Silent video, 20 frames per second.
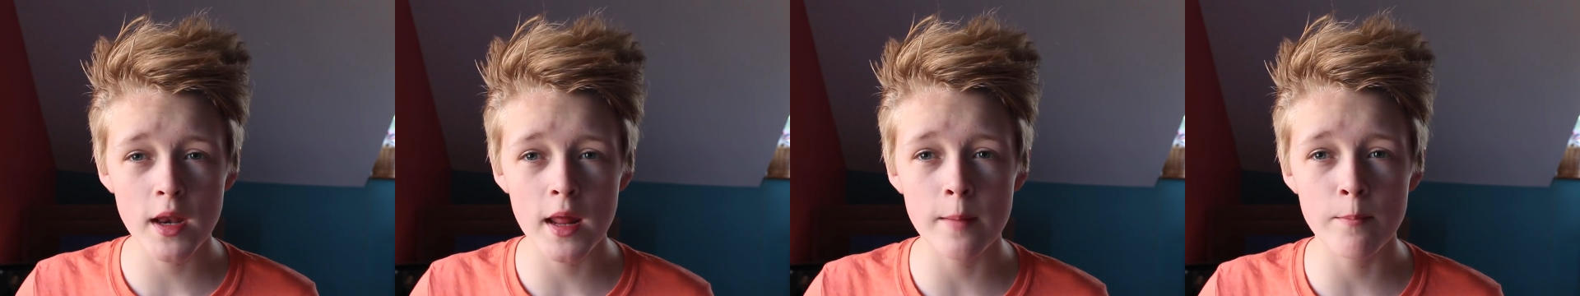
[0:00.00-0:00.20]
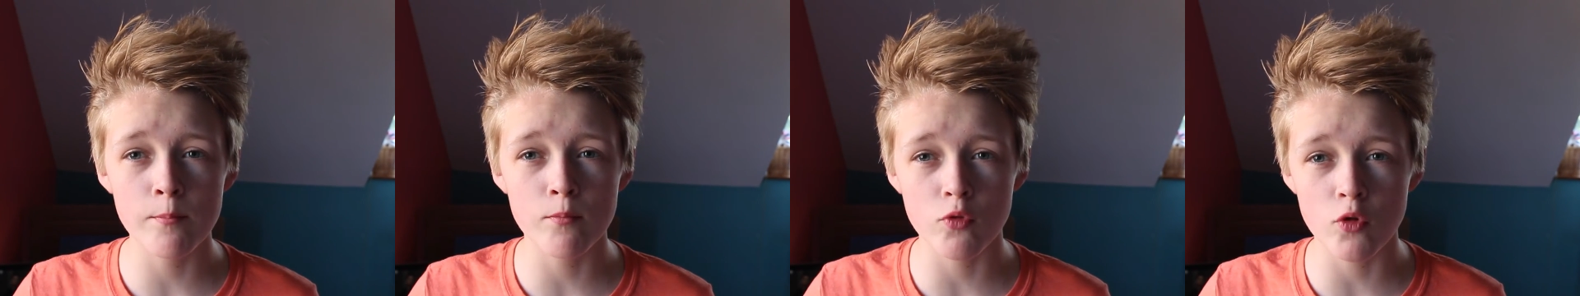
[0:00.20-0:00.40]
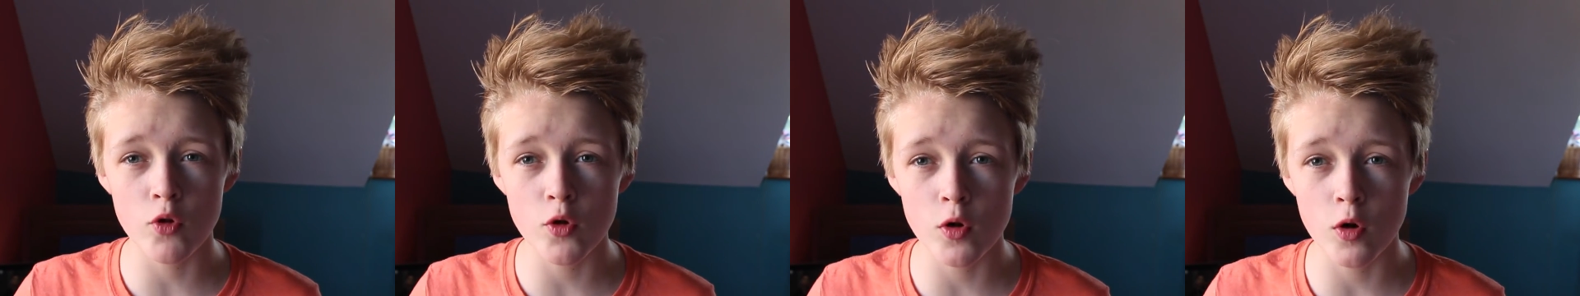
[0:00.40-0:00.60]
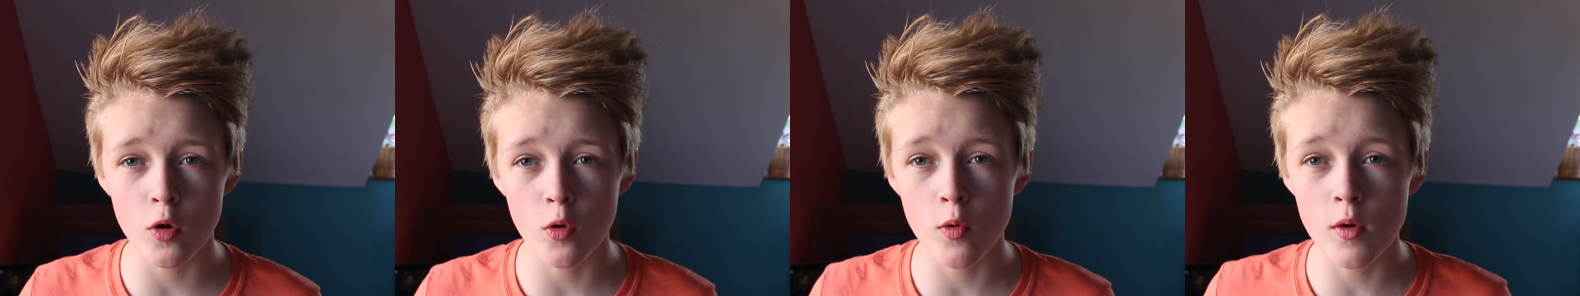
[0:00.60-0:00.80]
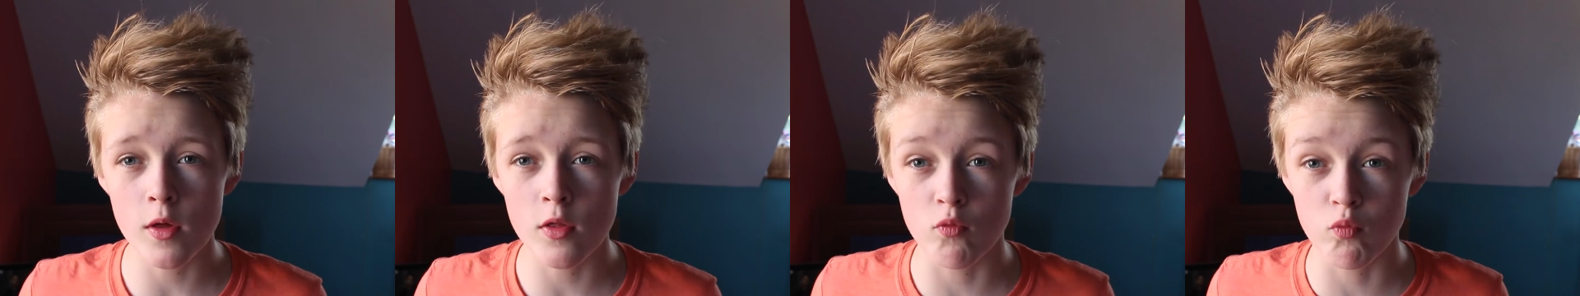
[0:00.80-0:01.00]
named
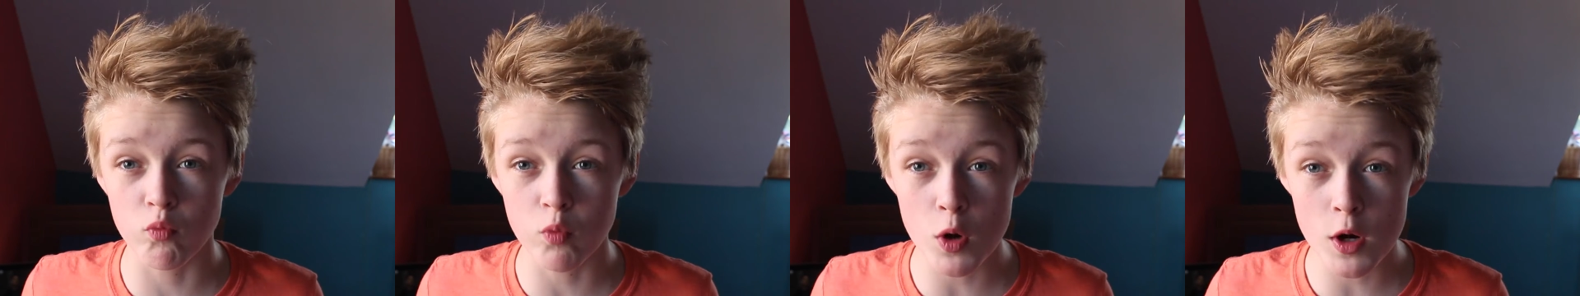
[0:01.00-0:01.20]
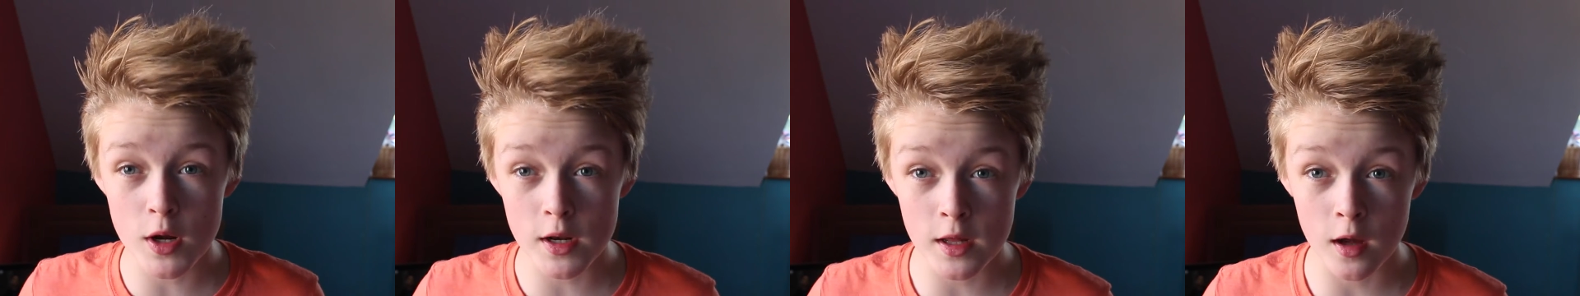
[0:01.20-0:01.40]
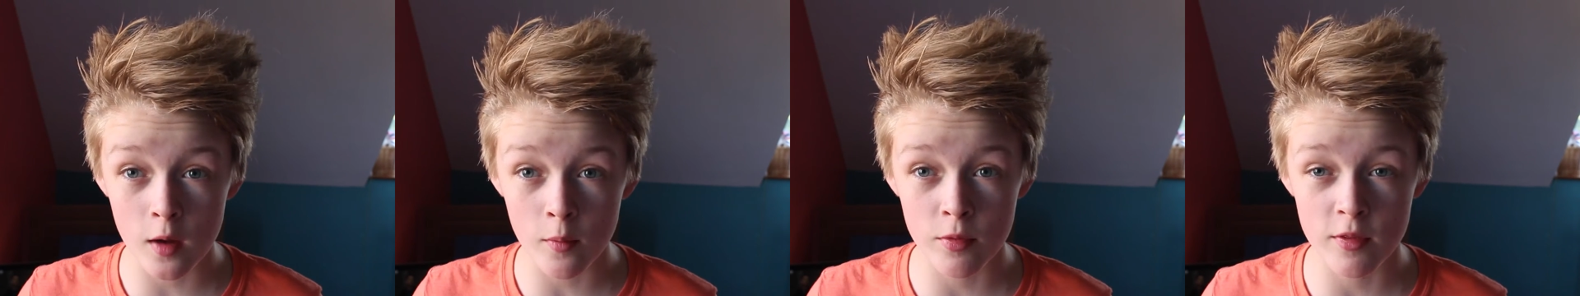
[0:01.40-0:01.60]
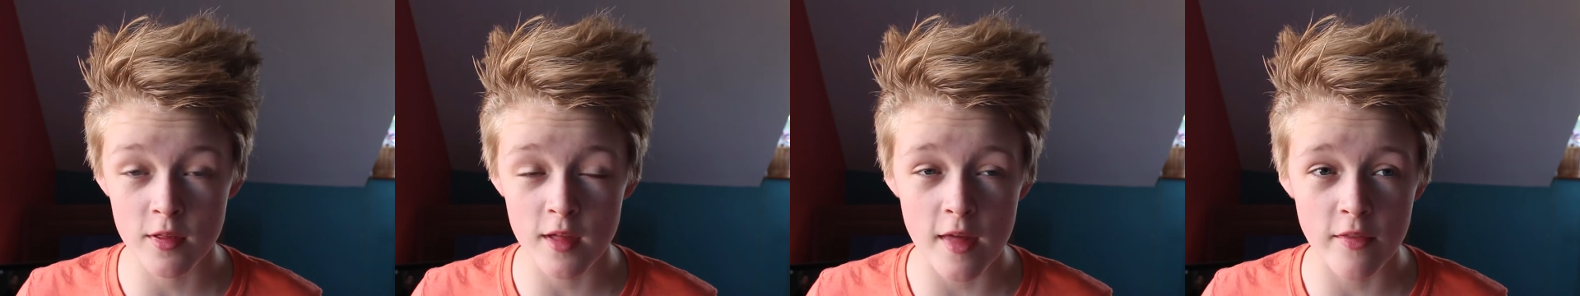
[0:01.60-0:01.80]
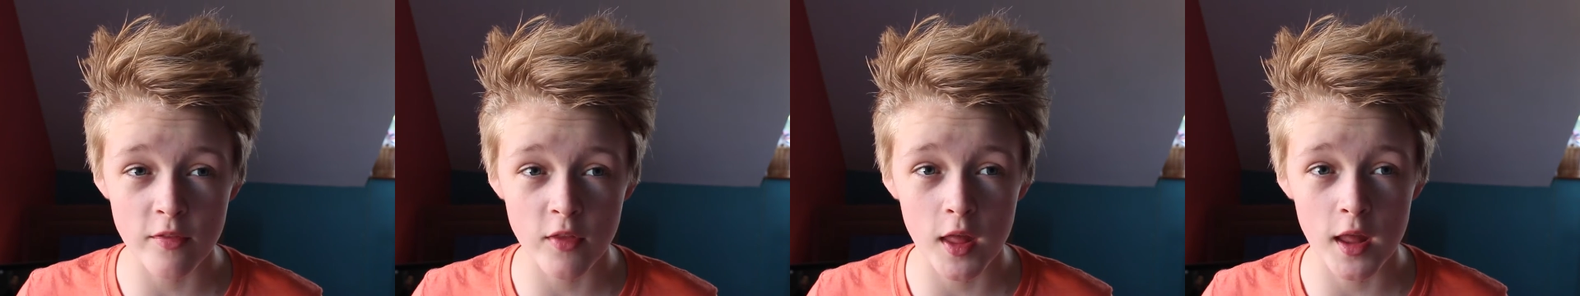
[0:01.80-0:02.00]
Bruno is really
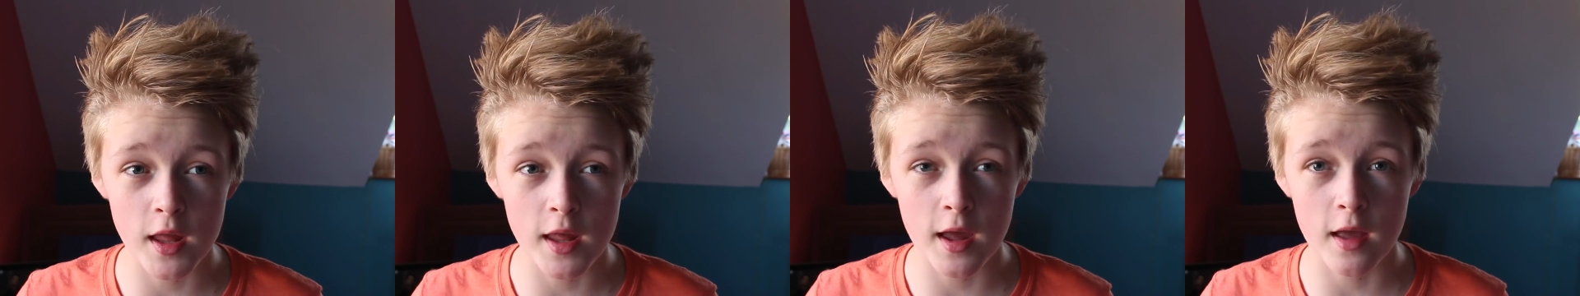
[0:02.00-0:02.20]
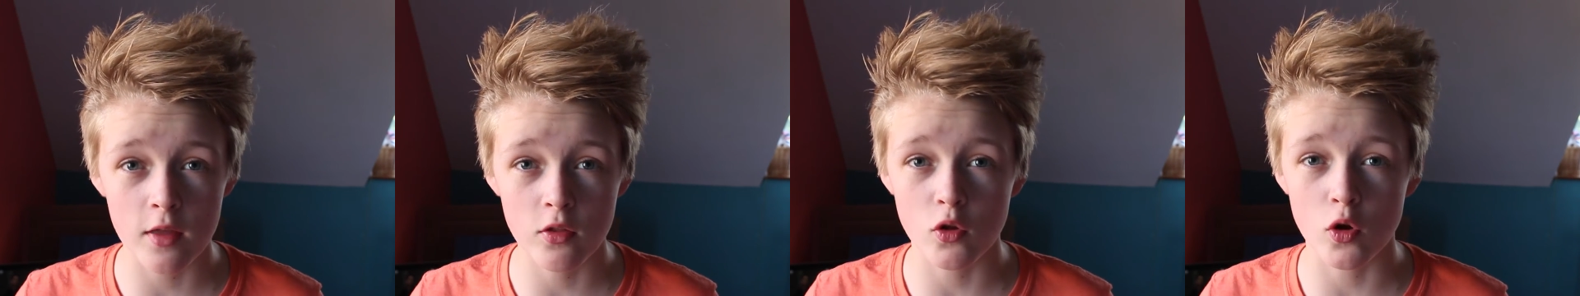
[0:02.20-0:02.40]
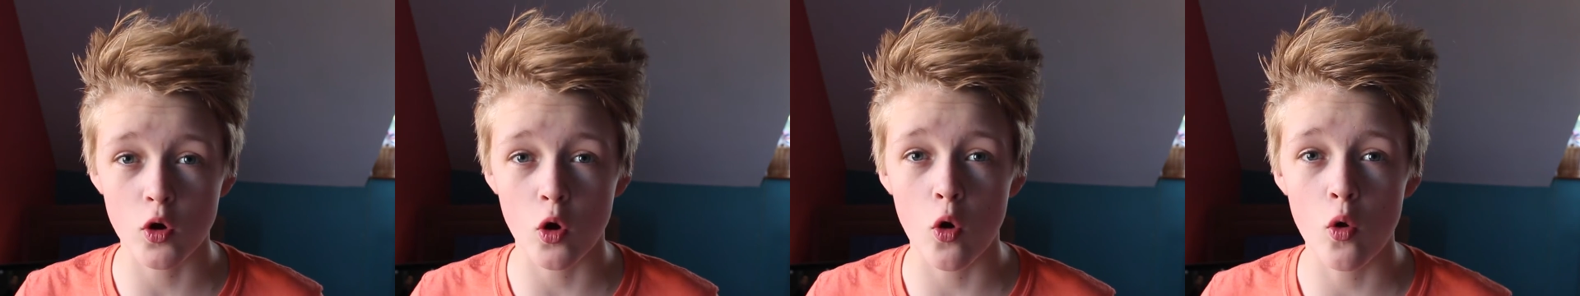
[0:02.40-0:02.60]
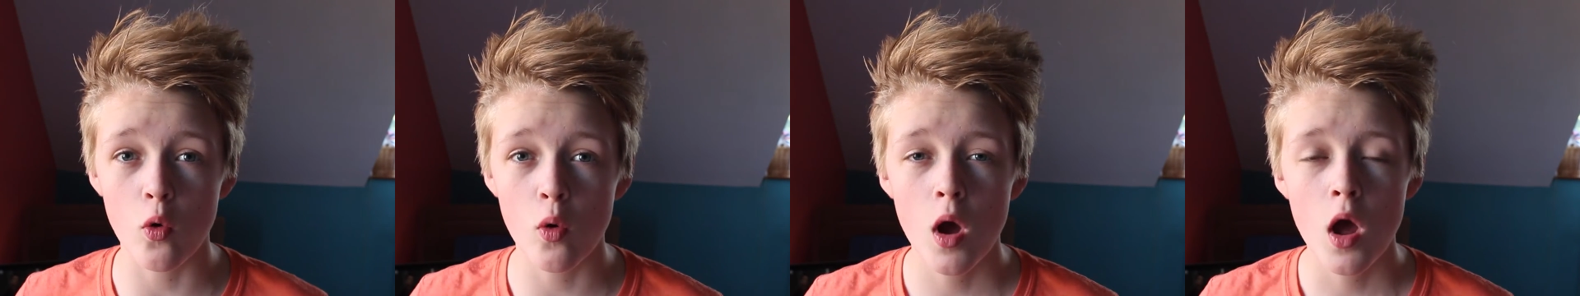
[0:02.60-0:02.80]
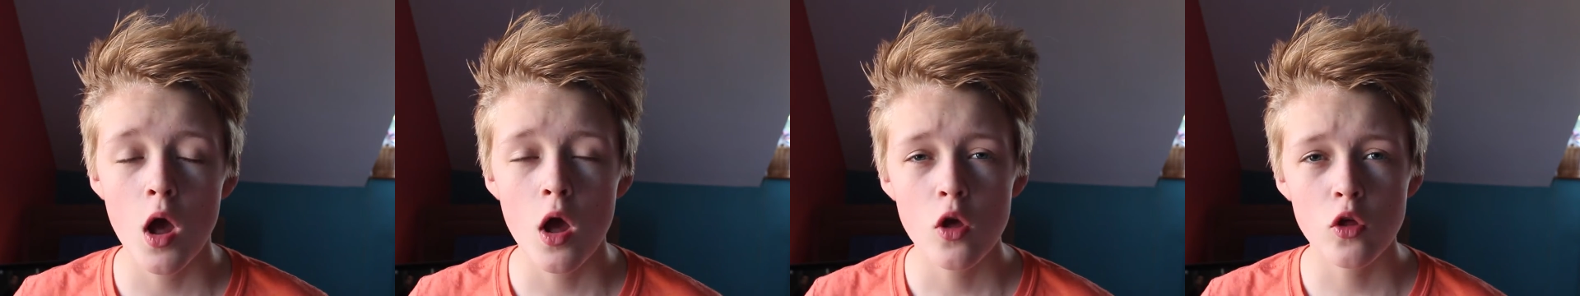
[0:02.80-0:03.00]
upset that he had to go,